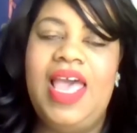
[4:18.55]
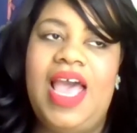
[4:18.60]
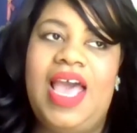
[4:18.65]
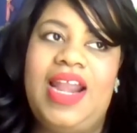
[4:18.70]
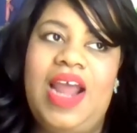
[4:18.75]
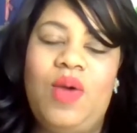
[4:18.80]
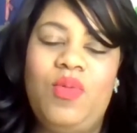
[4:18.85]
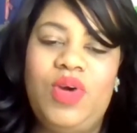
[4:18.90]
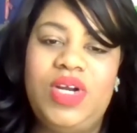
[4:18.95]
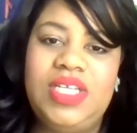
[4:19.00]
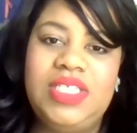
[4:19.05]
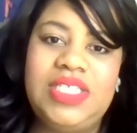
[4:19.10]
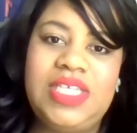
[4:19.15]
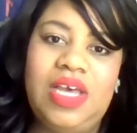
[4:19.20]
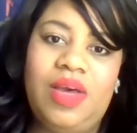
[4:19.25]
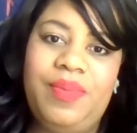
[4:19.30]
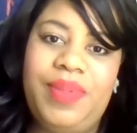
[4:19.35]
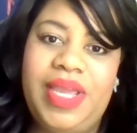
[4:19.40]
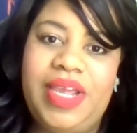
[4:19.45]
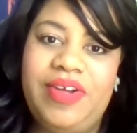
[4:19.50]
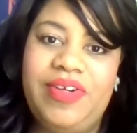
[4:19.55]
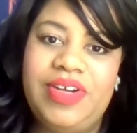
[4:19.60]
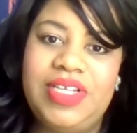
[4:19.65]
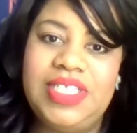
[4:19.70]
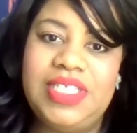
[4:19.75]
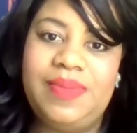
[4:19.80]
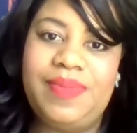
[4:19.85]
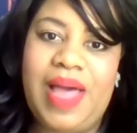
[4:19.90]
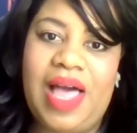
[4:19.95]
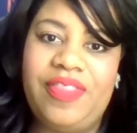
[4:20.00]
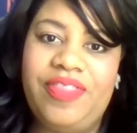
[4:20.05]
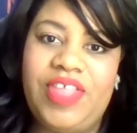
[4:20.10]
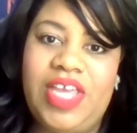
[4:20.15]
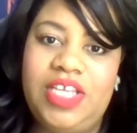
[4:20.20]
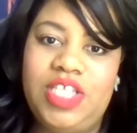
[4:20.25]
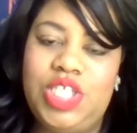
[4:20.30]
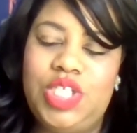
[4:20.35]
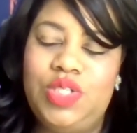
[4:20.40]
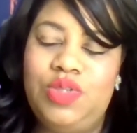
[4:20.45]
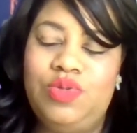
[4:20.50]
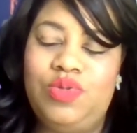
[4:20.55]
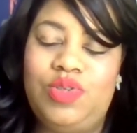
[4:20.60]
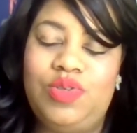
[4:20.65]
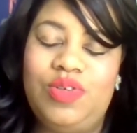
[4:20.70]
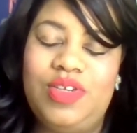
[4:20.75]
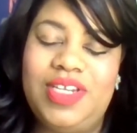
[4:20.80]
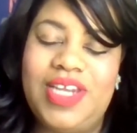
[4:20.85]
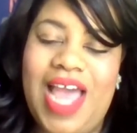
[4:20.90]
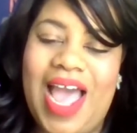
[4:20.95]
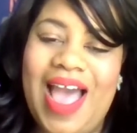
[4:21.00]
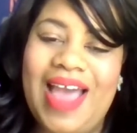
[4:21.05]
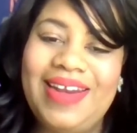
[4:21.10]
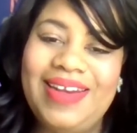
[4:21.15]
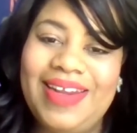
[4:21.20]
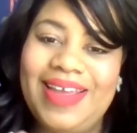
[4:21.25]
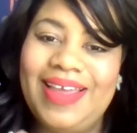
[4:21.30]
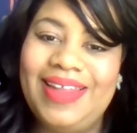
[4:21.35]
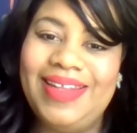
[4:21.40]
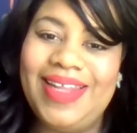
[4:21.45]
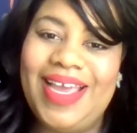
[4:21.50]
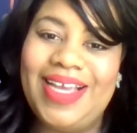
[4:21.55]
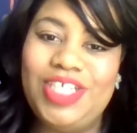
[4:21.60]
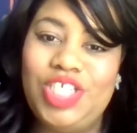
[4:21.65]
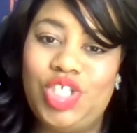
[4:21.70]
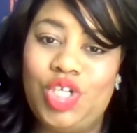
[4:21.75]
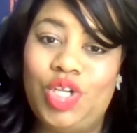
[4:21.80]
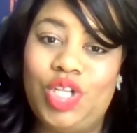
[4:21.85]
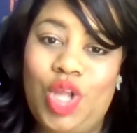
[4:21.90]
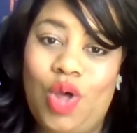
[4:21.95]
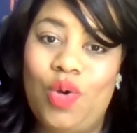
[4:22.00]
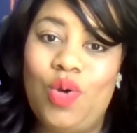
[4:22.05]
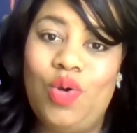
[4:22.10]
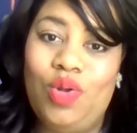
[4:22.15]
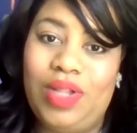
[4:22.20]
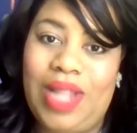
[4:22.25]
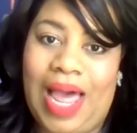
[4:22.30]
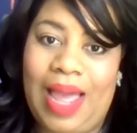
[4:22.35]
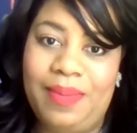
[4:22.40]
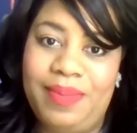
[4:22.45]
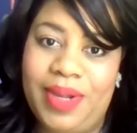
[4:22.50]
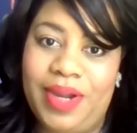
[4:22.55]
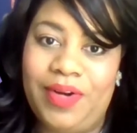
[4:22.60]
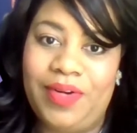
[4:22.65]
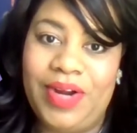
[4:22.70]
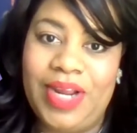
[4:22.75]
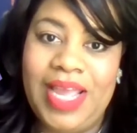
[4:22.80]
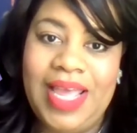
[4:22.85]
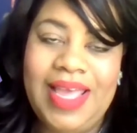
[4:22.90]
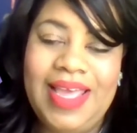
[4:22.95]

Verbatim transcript: And I want to tell parents about that too. Do not neglect your local library.